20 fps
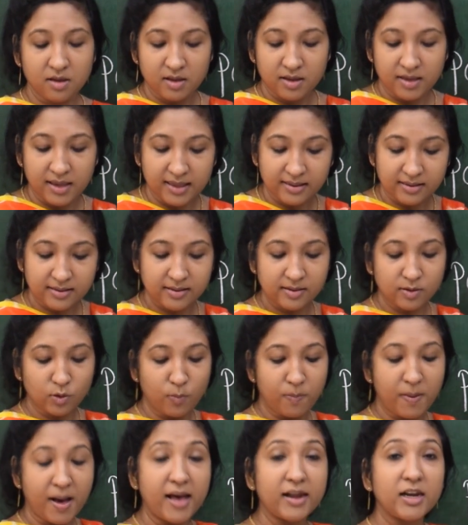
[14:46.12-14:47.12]
Yes,
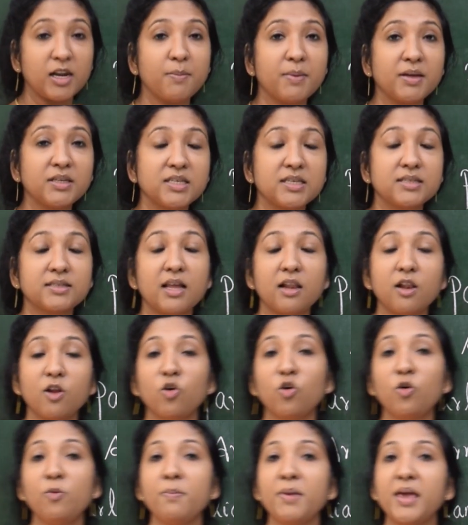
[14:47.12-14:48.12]
so parliament is the
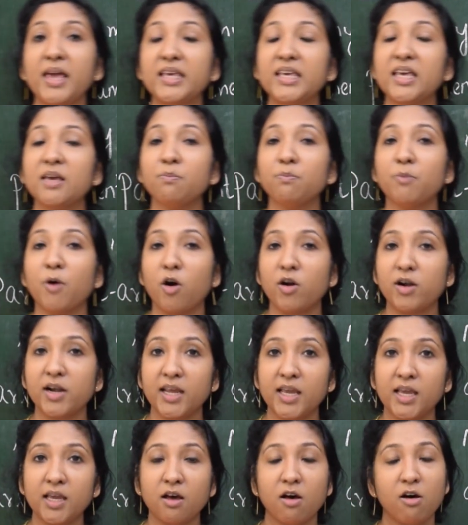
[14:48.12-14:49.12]
law making
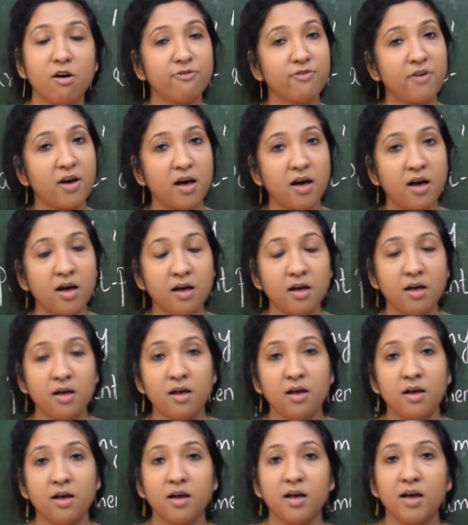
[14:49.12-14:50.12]
body of our
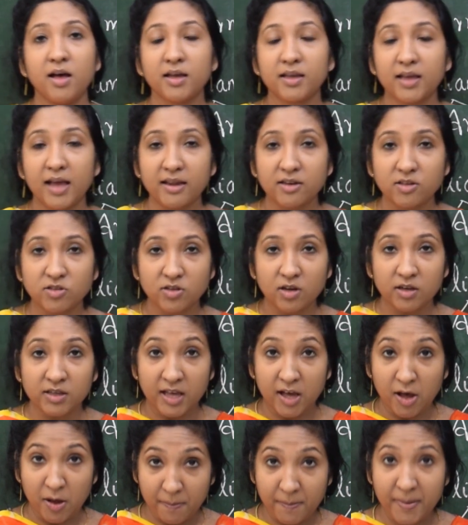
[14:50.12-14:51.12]

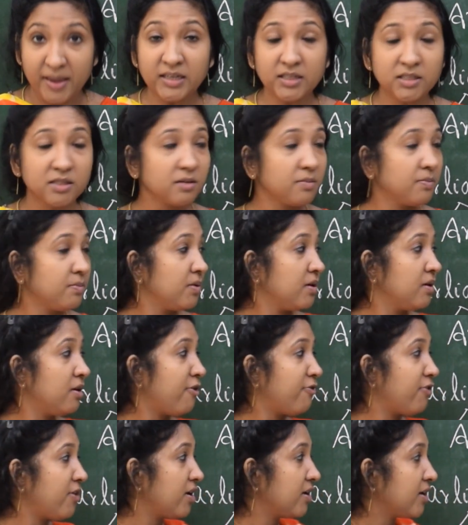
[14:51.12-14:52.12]
government.
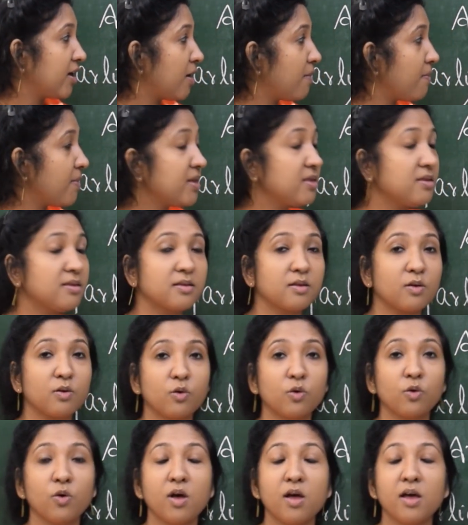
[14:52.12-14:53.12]

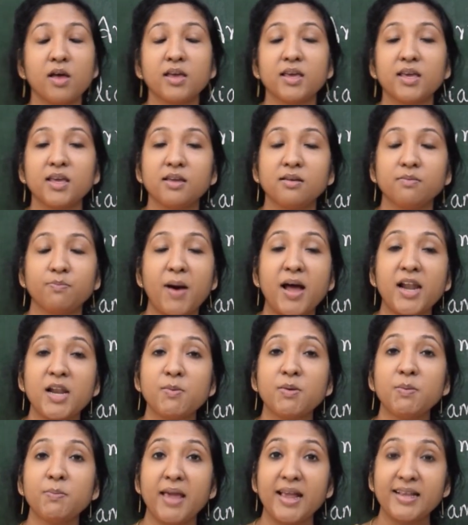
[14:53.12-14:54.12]
So
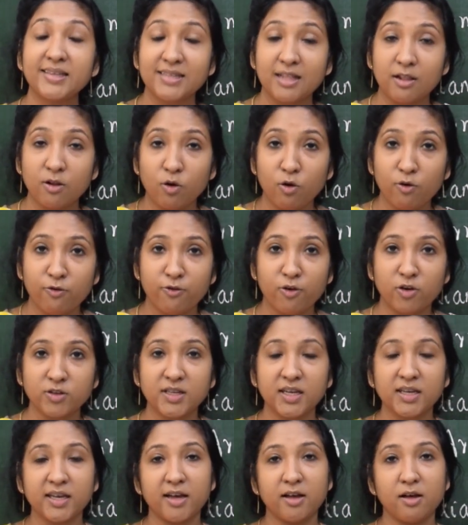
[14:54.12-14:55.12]
parliament makes law for
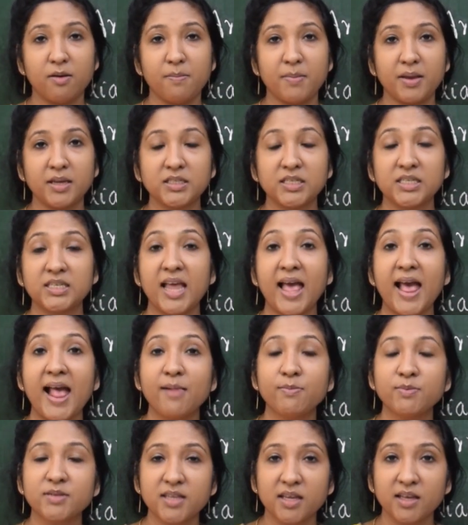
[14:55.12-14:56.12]
the government. It
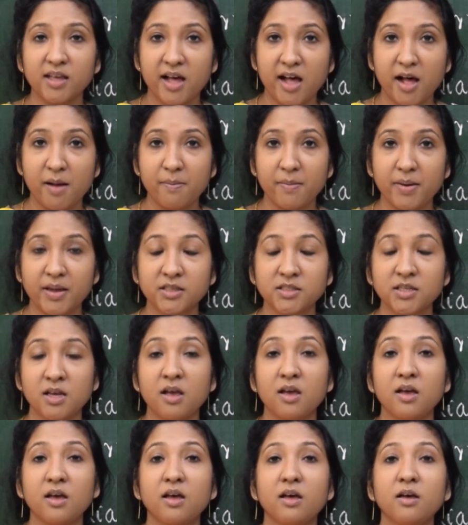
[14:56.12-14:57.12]
helps the government.
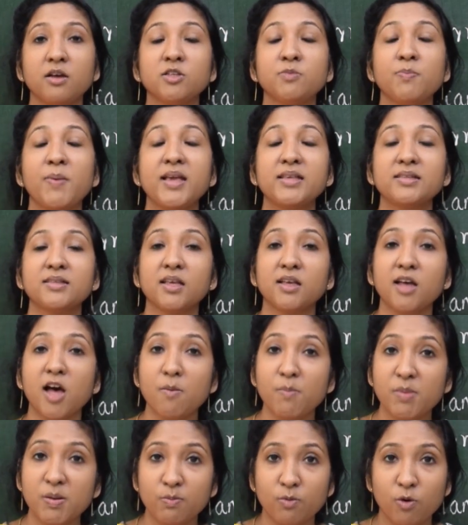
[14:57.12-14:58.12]
It makes the
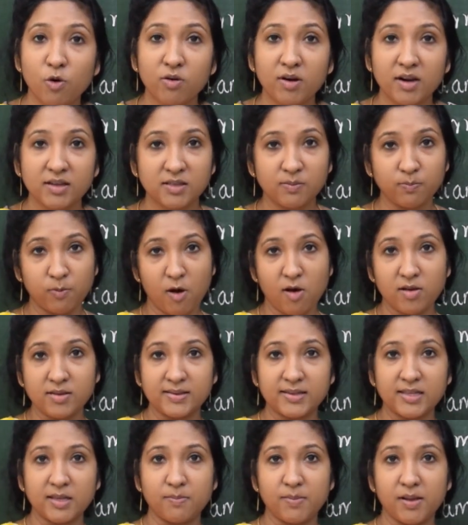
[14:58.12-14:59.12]
government more
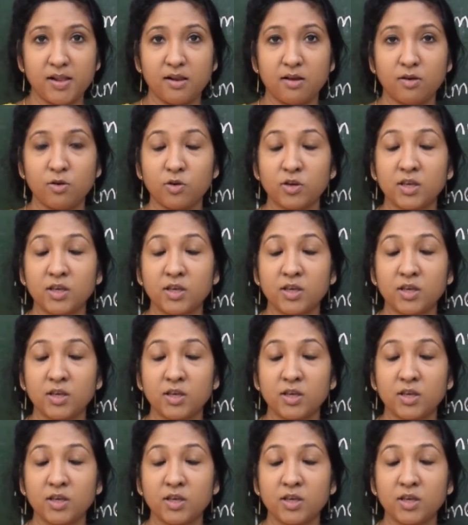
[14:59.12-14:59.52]
responsible.